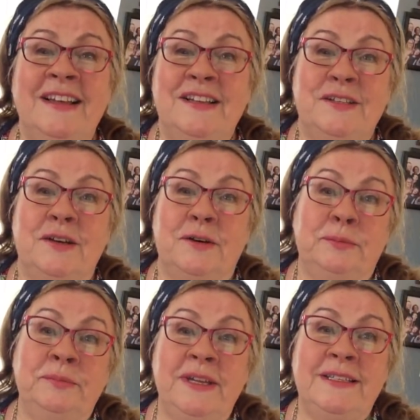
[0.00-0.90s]

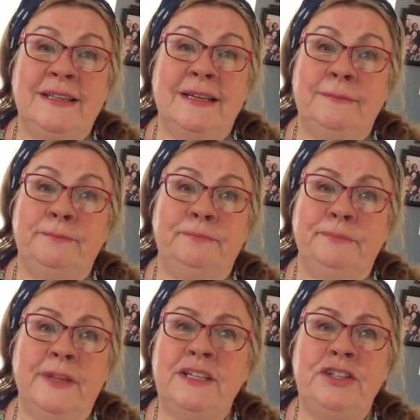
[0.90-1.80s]
So he said,
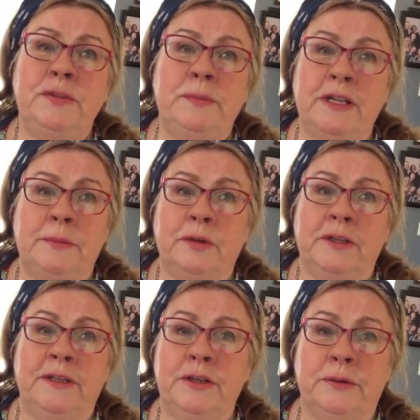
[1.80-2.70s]
let's just bite the
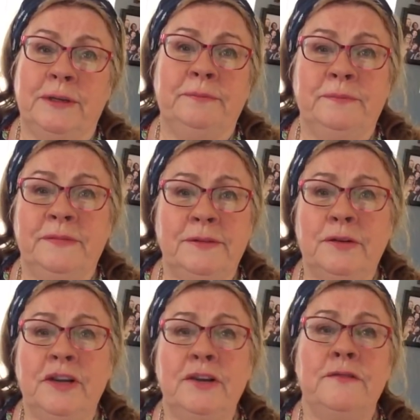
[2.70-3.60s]
bullet, do it. You
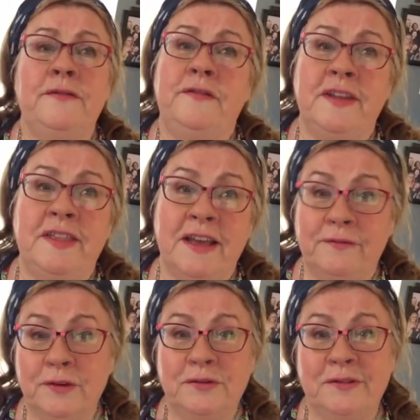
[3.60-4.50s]
only get your fiftieth
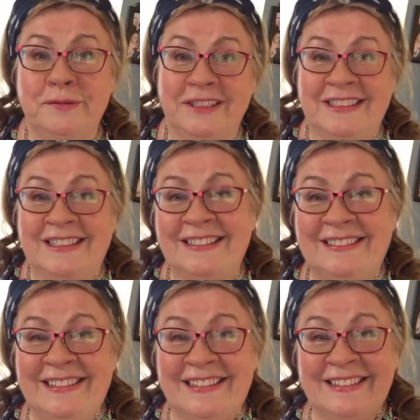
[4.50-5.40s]
anniversary once.
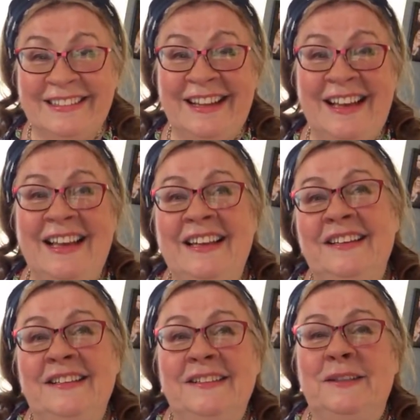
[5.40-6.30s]

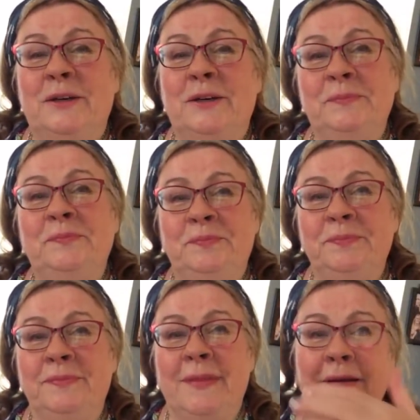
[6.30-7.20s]
So
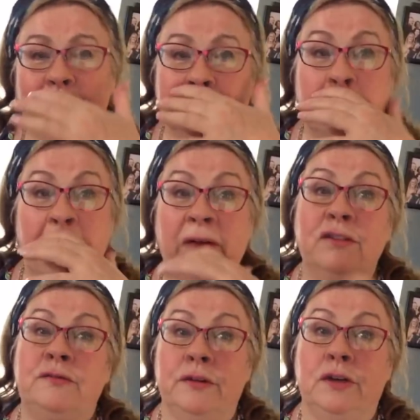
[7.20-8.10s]
that was that
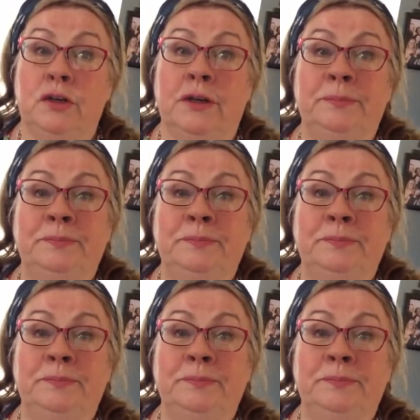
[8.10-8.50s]
was very good.